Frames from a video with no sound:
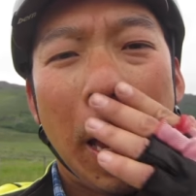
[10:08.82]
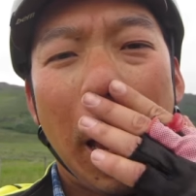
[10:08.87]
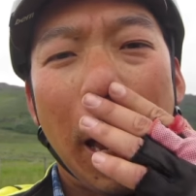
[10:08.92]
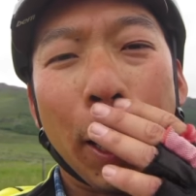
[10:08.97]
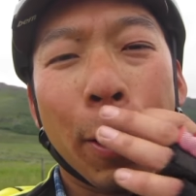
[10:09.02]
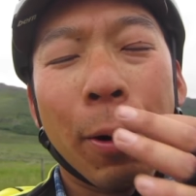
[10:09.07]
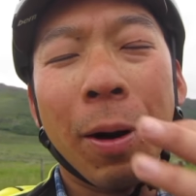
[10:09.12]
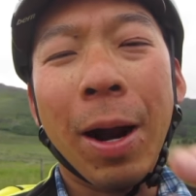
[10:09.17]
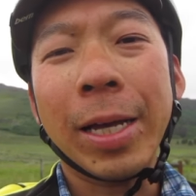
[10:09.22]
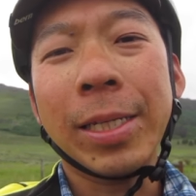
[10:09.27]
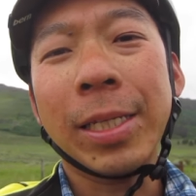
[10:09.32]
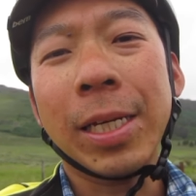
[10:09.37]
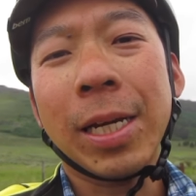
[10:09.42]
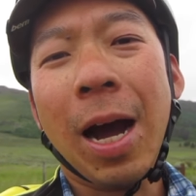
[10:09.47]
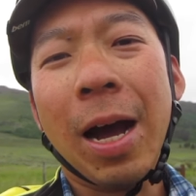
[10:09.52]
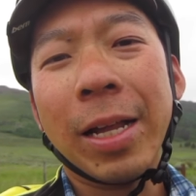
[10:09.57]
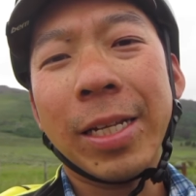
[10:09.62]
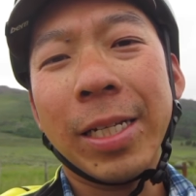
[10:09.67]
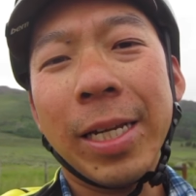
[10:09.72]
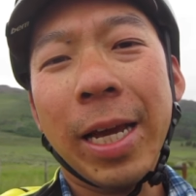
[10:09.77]
and cross the
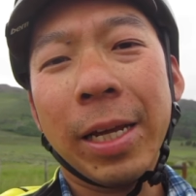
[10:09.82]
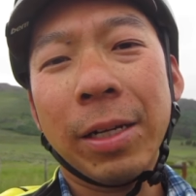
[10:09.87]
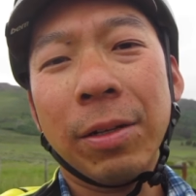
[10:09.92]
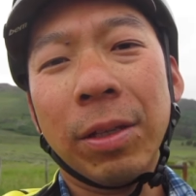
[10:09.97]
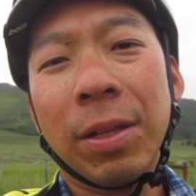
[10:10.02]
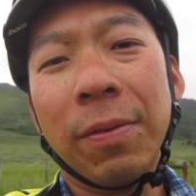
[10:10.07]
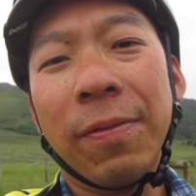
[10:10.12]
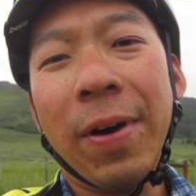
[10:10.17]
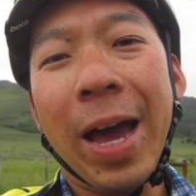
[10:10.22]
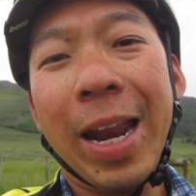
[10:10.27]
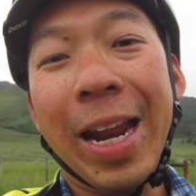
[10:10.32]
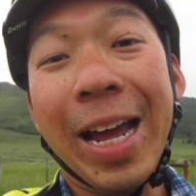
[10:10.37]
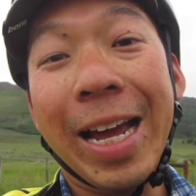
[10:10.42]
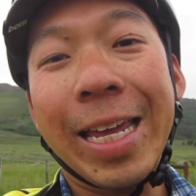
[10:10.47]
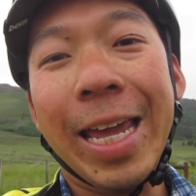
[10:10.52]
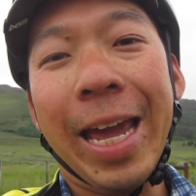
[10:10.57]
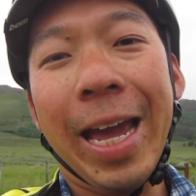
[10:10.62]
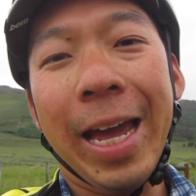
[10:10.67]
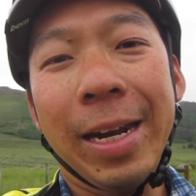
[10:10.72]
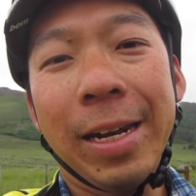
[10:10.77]
Continental Divide
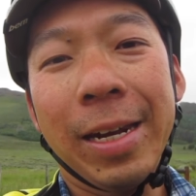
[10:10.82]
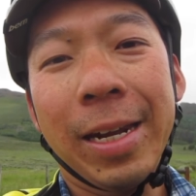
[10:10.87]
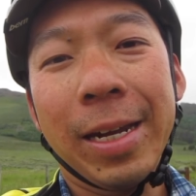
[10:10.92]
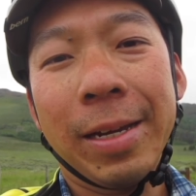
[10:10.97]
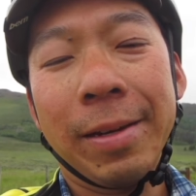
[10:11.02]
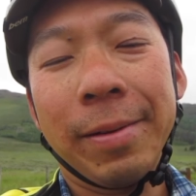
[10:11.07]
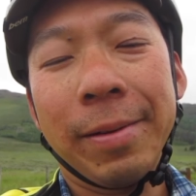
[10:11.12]
again.